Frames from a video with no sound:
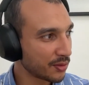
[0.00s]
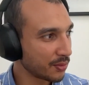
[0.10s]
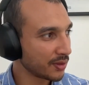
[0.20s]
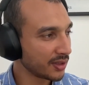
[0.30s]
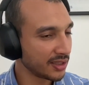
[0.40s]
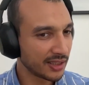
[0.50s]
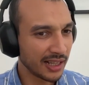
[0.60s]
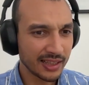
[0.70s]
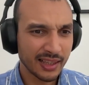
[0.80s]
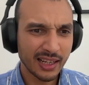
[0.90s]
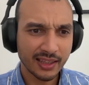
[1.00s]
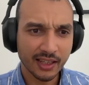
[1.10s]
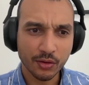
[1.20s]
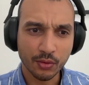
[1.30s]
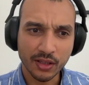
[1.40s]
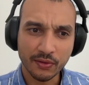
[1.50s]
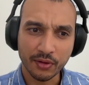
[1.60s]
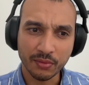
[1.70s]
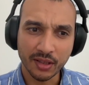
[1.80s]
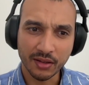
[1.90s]
in Delta switch
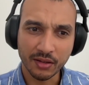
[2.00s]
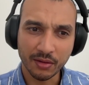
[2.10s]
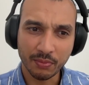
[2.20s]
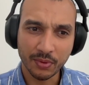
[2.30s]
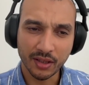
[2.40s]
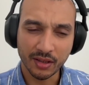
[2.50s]
from the copy